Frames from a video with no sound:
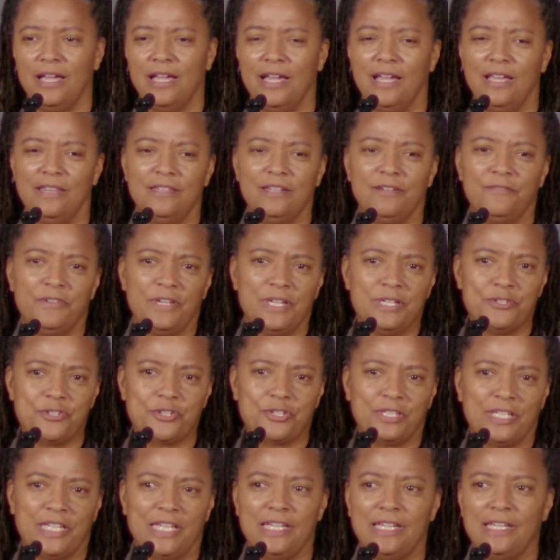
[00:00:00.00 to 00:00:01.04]
And then
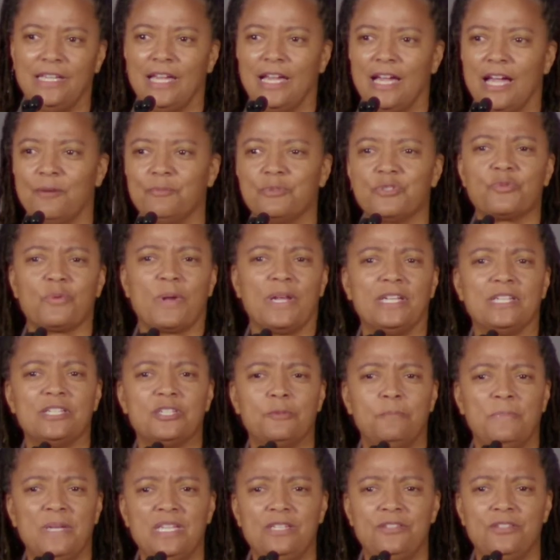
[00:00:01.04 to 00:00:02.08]
eventually I was writing
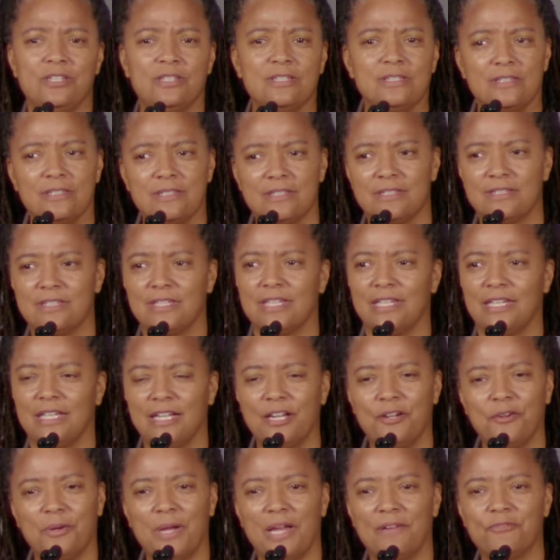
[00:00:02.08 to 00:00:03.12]
speeches,
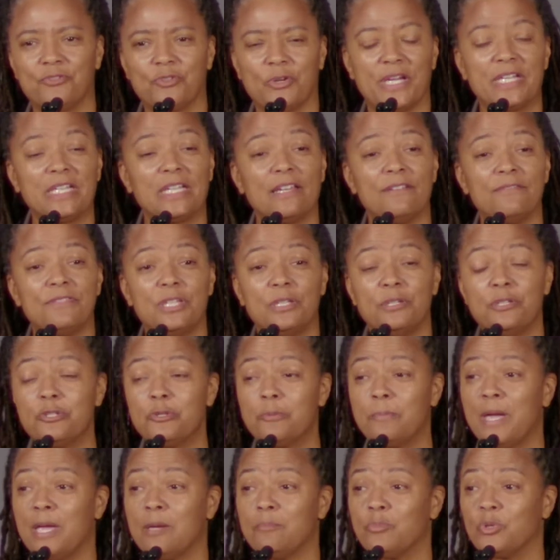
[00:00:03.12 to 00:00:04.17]
after I'd left the
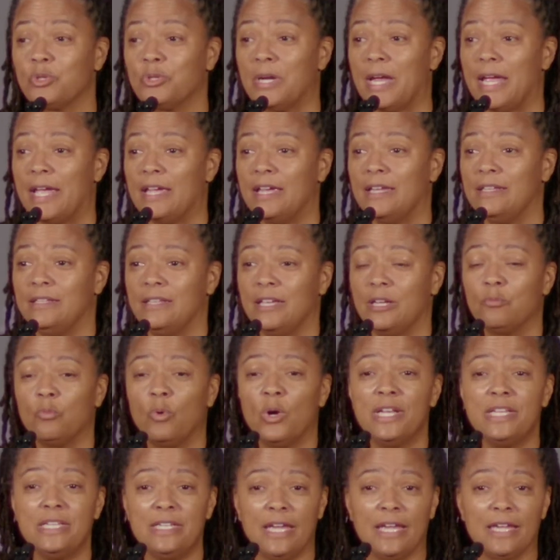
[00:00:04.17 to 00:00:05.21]
newspaper, and then
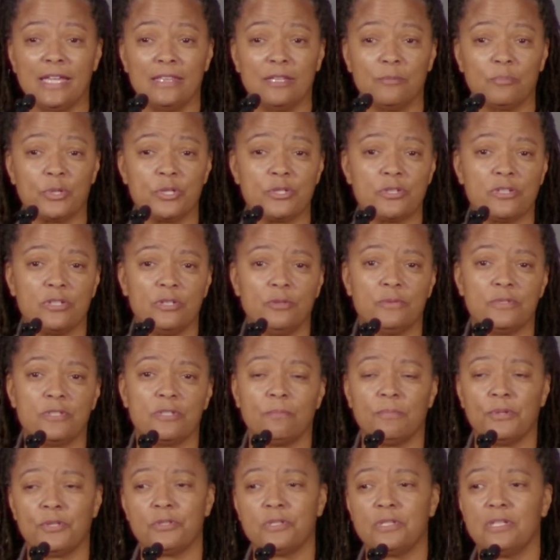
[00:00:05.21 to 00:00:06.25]
one day the person who was
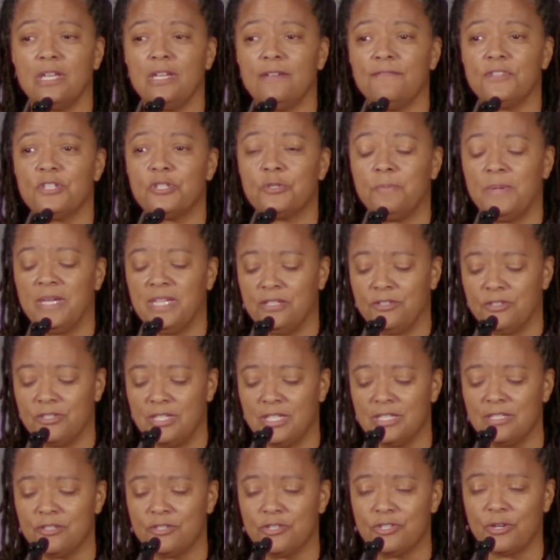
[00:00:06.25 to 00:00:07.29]
supposed to give the speech
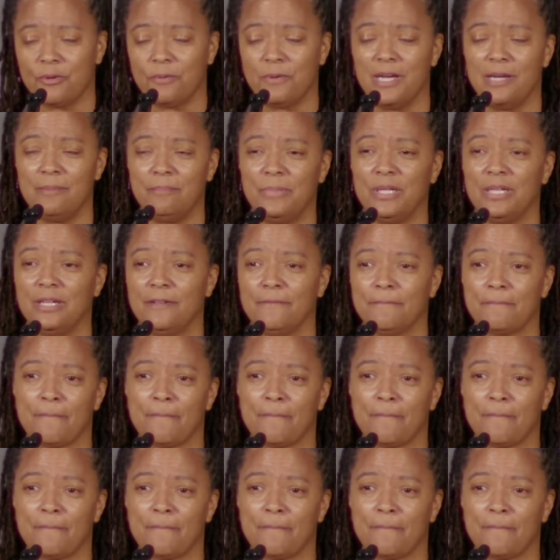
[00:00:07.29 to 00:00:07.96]
didn't show up.